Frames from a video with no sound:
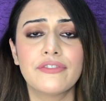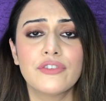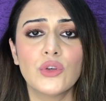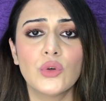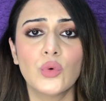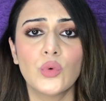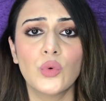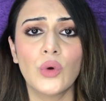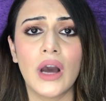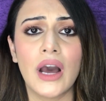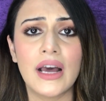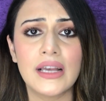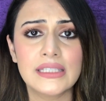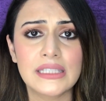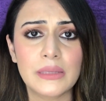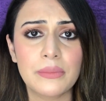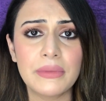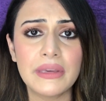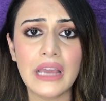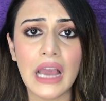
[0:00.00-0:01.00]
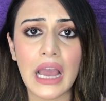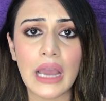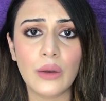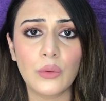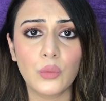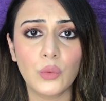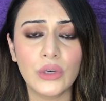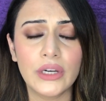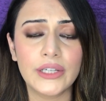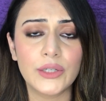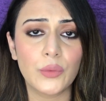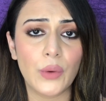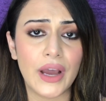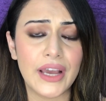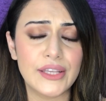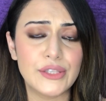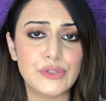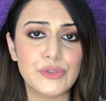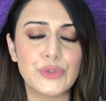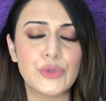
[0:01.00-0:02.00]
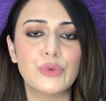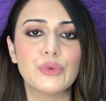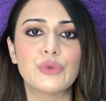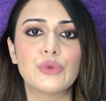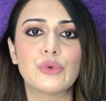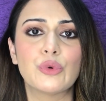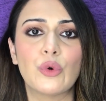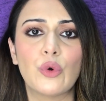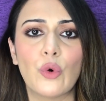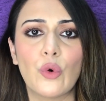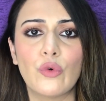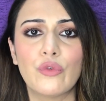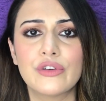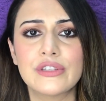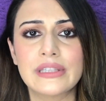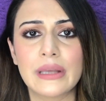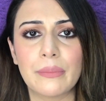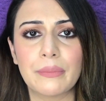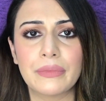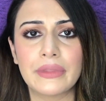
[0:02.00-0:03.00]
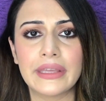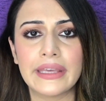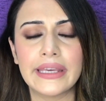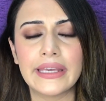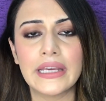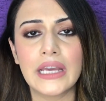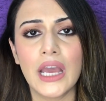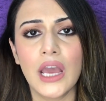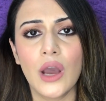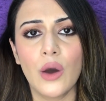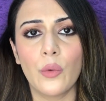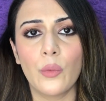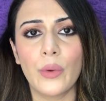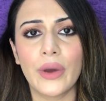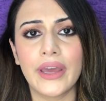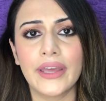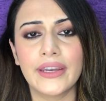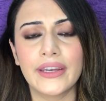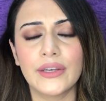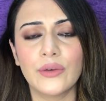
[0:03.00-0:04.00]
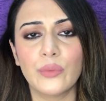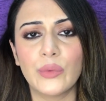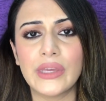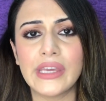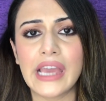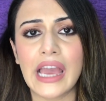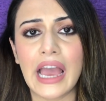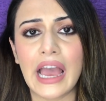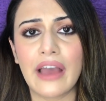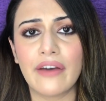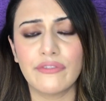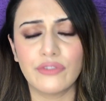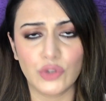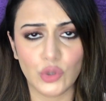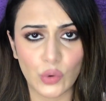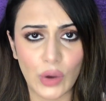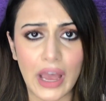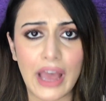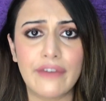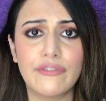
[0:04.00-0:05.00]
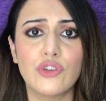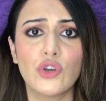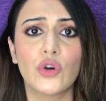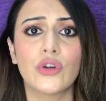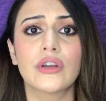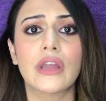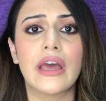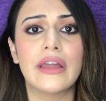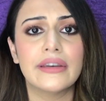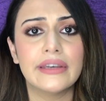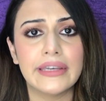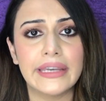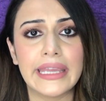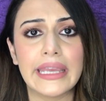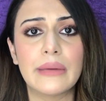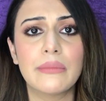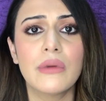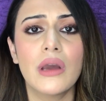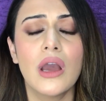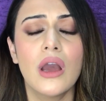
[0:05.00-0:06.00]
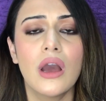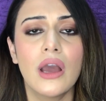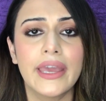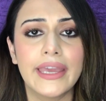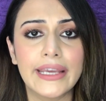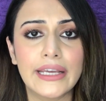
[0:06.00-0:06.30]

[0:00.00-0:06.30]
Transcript: If you ask me, I will advise you to go for something wherein you have your name